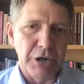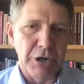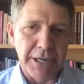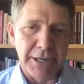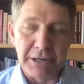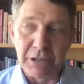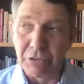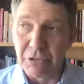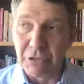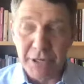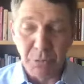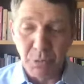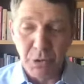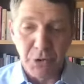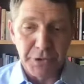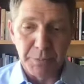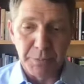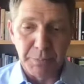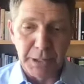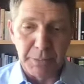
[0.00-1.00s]
And a lot of
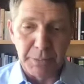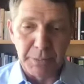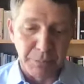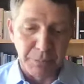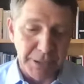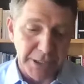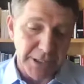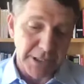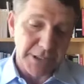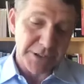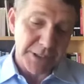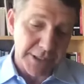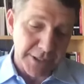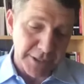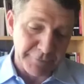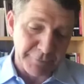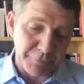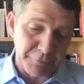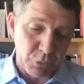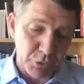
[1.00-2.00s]
wealthy people, because they
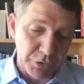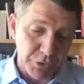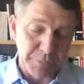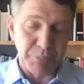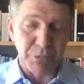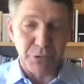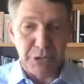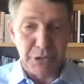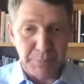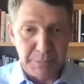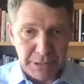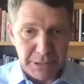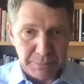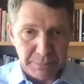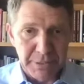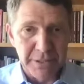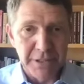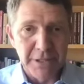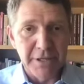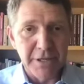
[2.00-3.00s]
can afford the
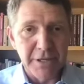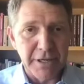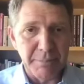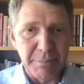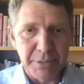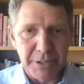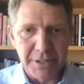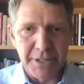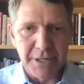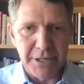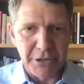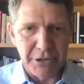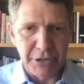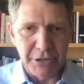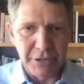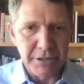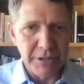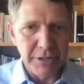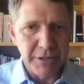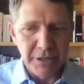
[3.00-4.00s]
premium of being
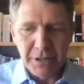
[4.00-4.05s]
here,